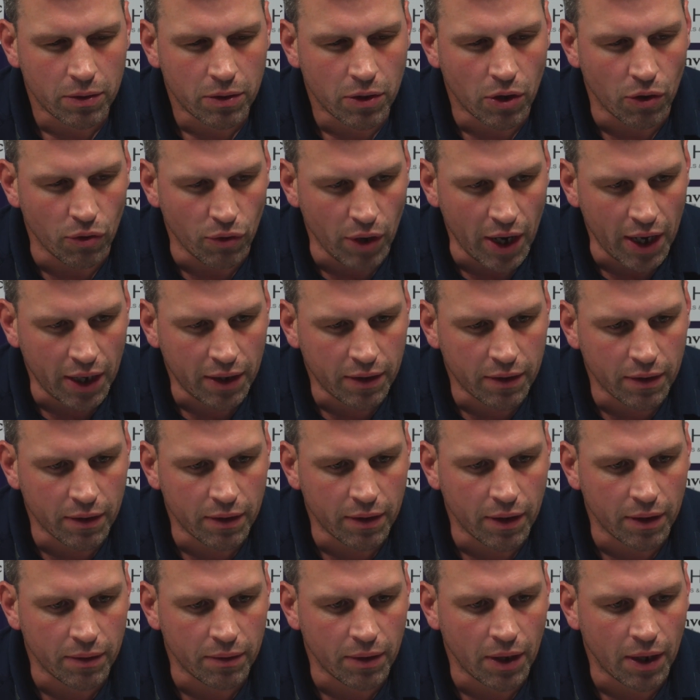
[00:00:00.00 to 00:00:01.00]

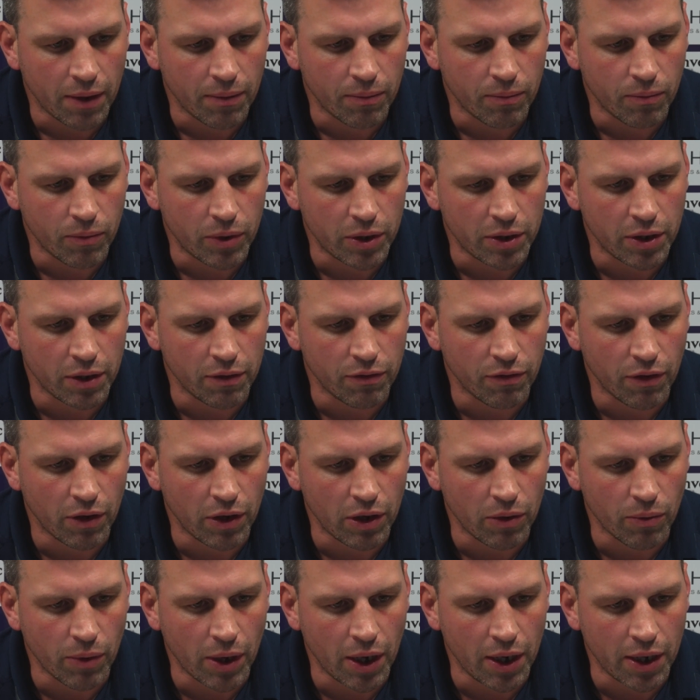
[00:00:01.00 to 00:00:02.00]
corrected, and we did
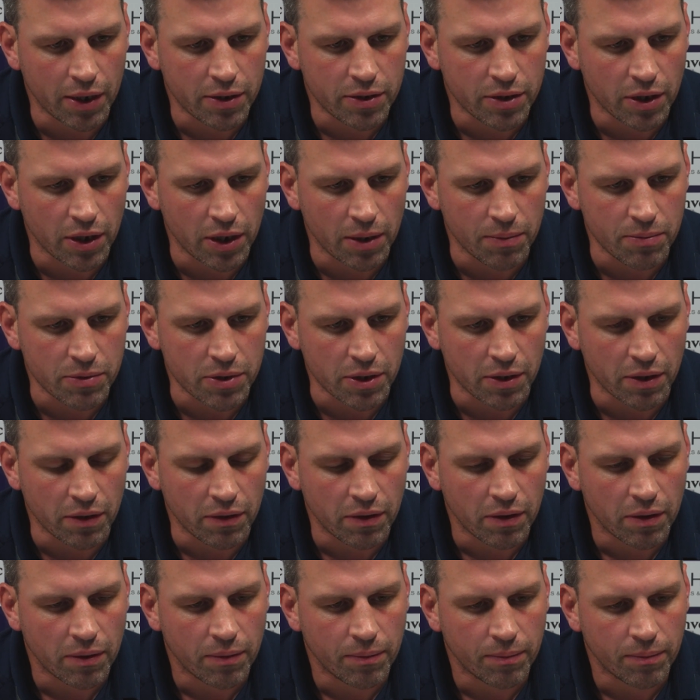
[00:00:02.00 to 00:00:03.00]
very well at times in it.